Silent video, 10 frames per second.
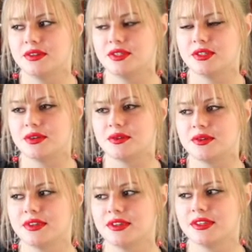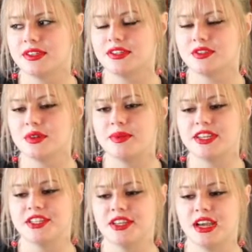the
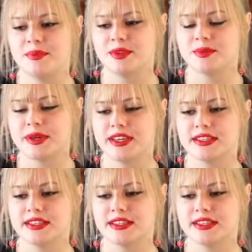discrimination happens behind